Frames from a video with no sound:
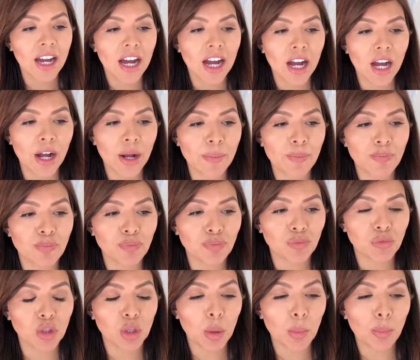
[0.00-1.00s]

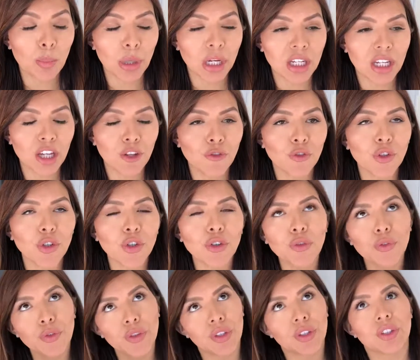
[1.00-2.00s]
But if you're
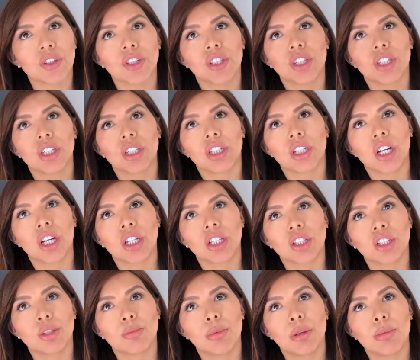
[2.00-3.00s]
feeling a
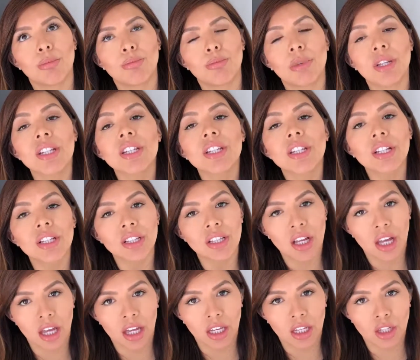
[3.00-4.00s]
little bit
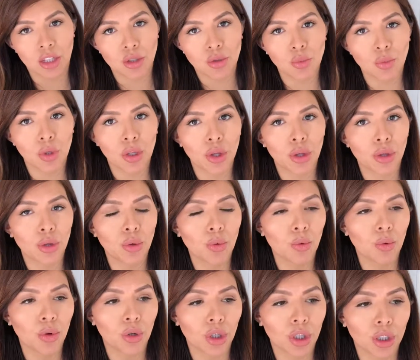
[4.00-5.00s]
misaligned with
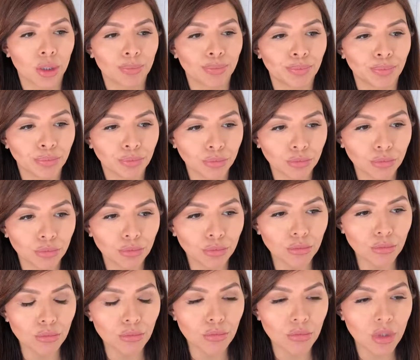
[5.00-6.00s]
your,
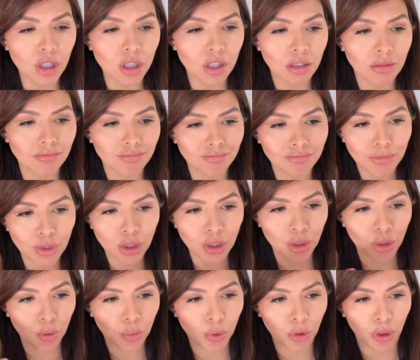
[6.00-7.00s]

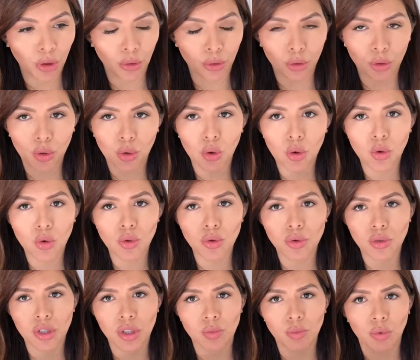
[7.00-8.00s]
with your
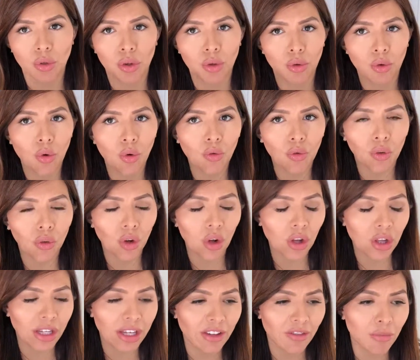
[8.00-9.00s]
goals and with your
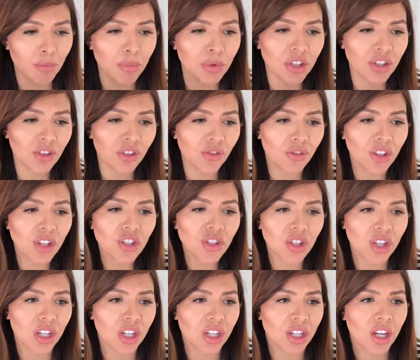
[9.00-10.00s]
overall life
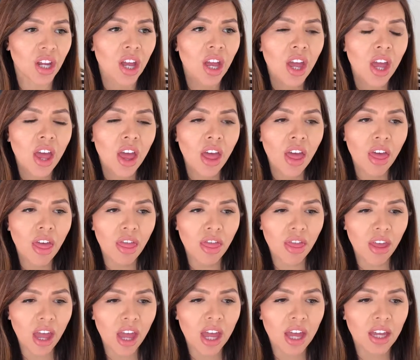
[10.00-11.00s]
vision,
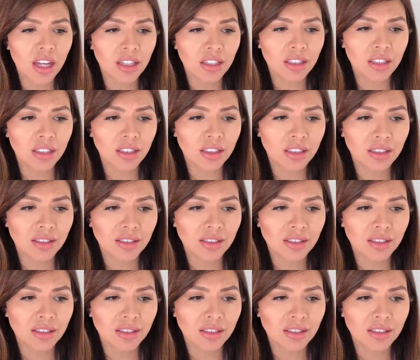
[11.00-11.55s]
then,